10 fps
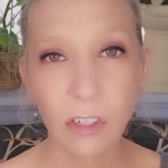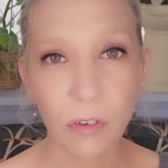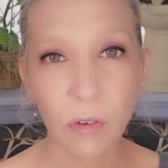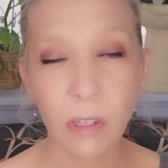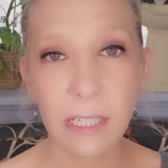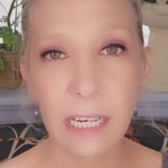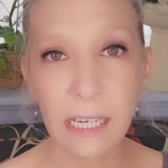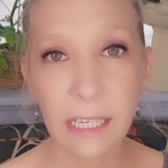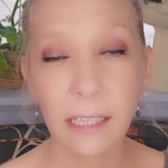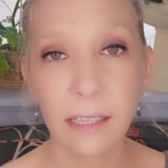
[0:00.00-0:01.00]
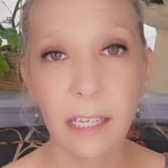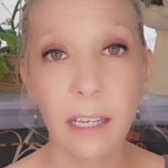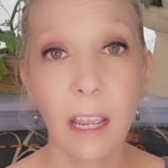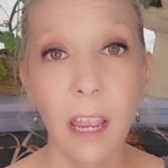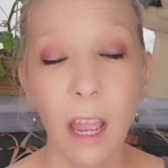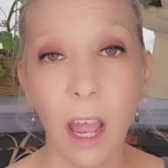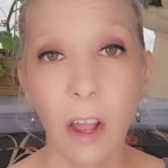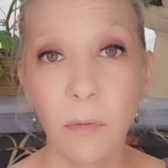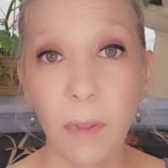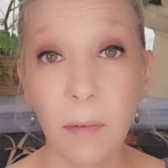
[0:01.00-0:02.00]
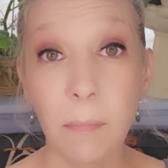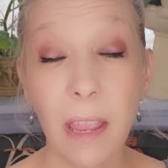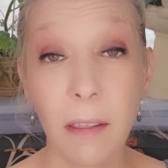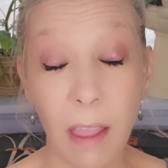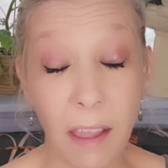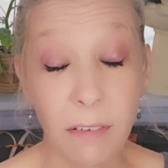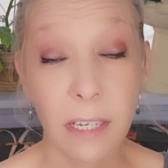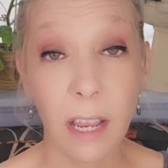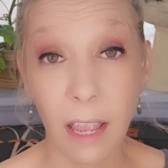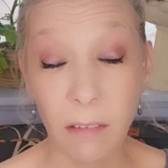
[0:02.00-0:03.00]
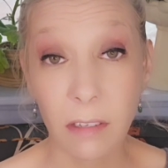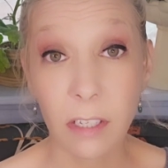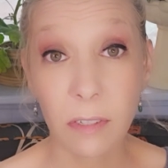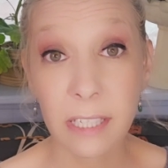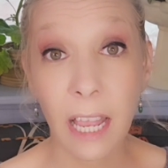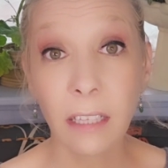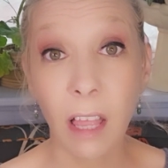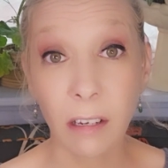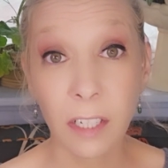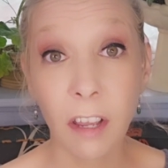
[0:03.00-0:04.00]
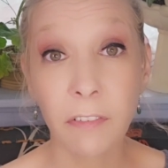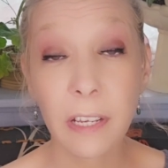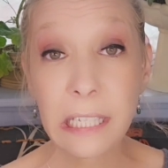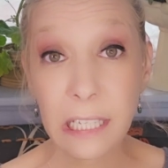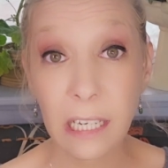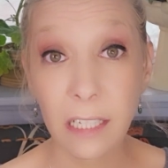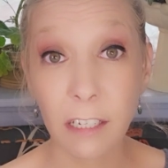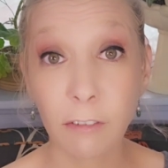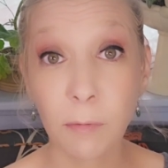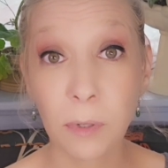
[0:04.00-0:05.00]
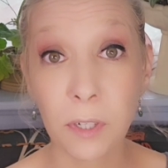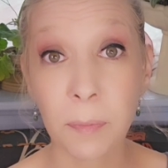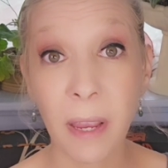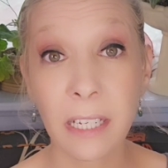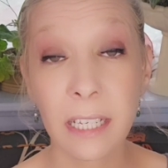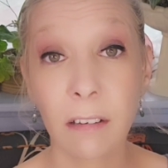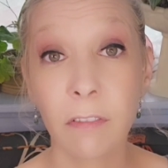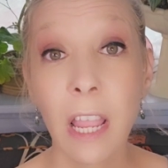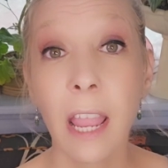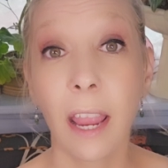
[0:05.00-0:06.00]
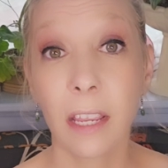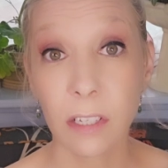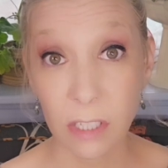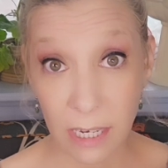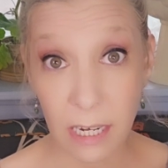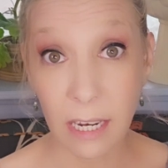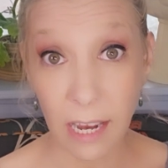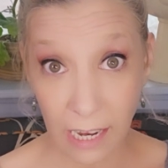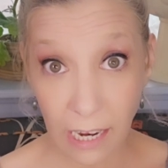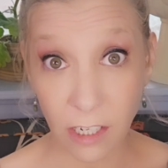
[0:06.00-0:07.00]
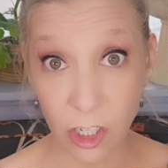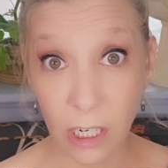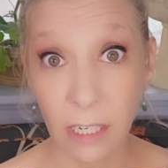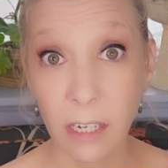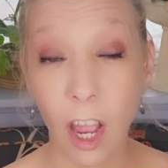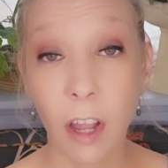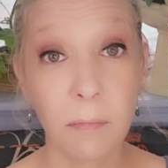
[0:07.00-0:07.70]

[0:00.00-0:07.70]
control and taking the lead, having sat long enough, seeing a different perspective, and taking action.